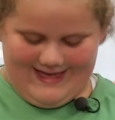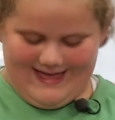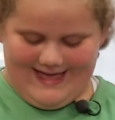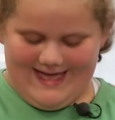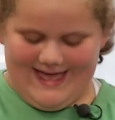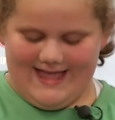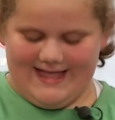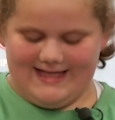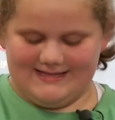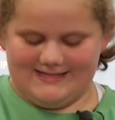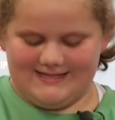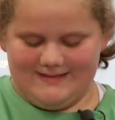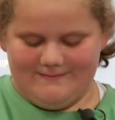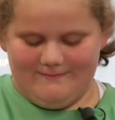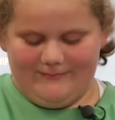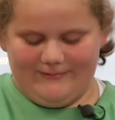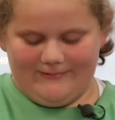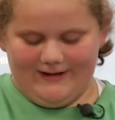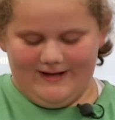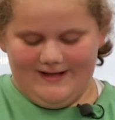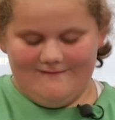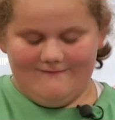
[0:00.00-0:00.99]
It is
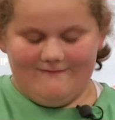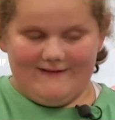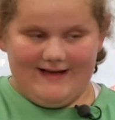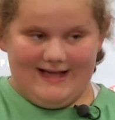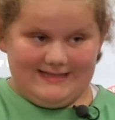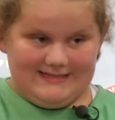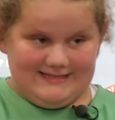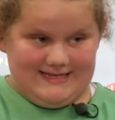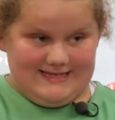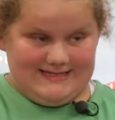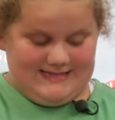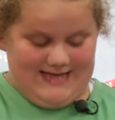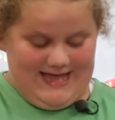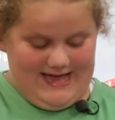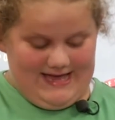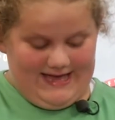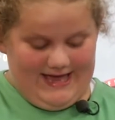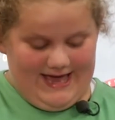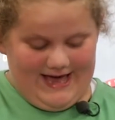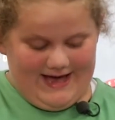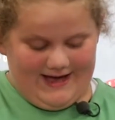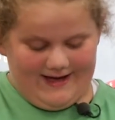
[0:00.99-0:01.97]
important for us to
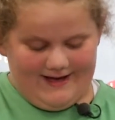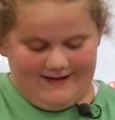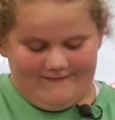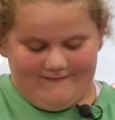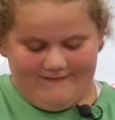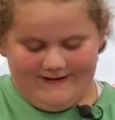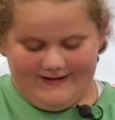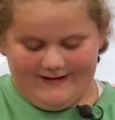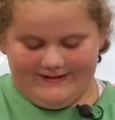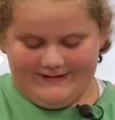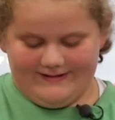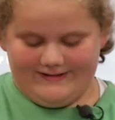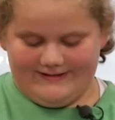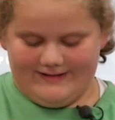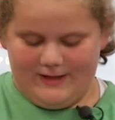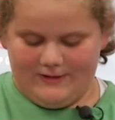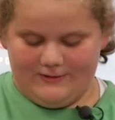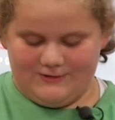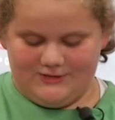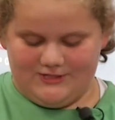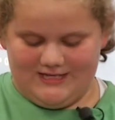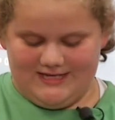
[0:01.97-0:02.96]
take care of our
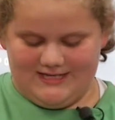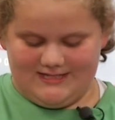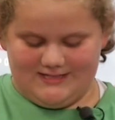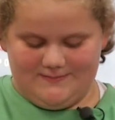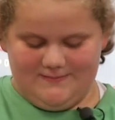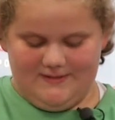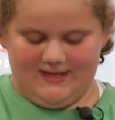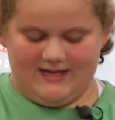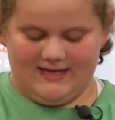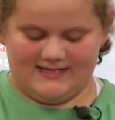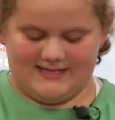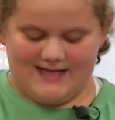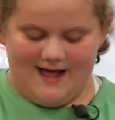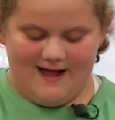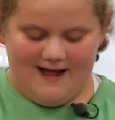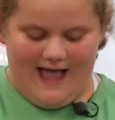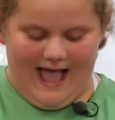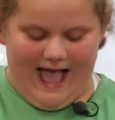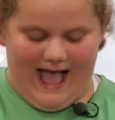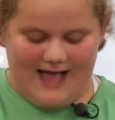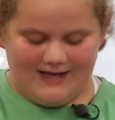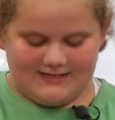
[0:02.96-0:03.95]
oceans because
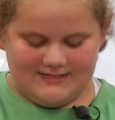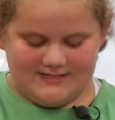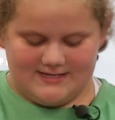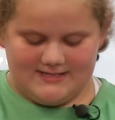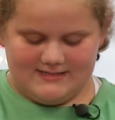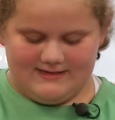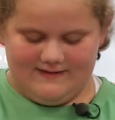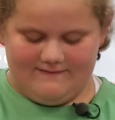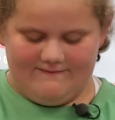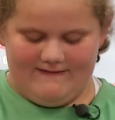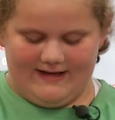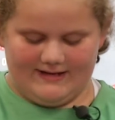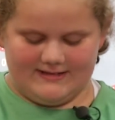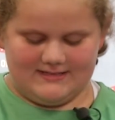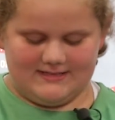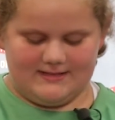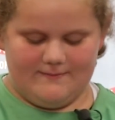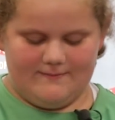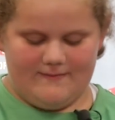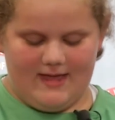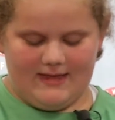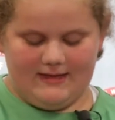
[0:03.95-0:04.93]
our actions affect
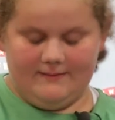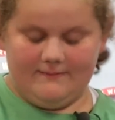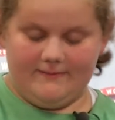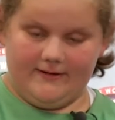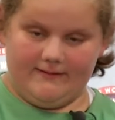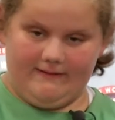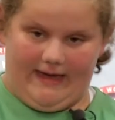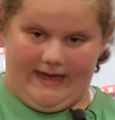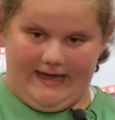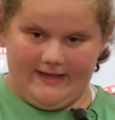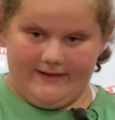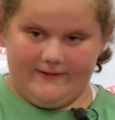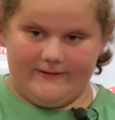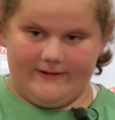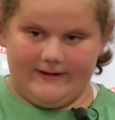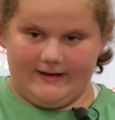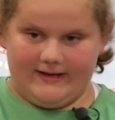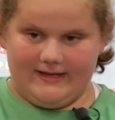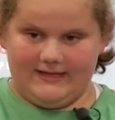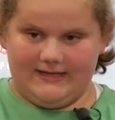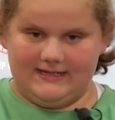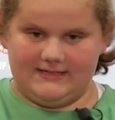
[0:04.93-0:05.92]
the many marine
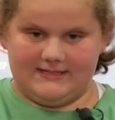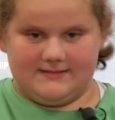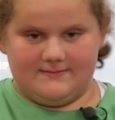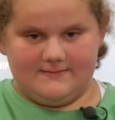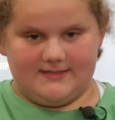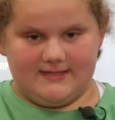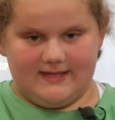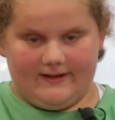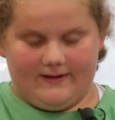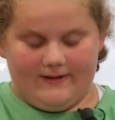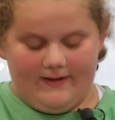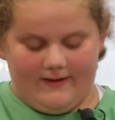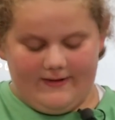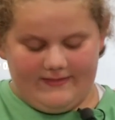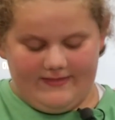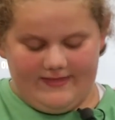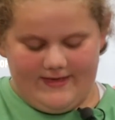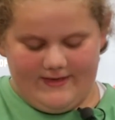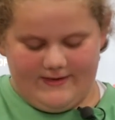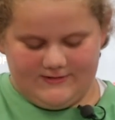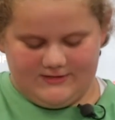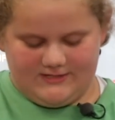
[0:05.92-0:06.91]
organisms that call
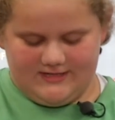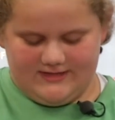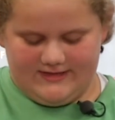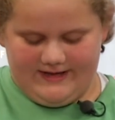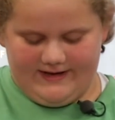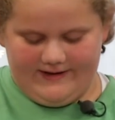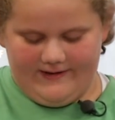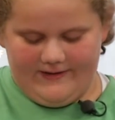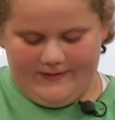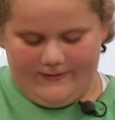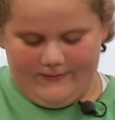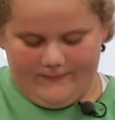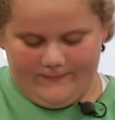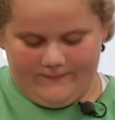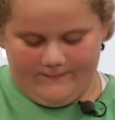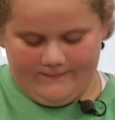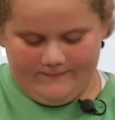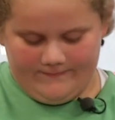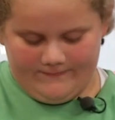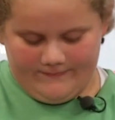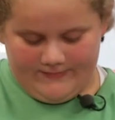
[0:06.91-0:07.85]
the ocean their home.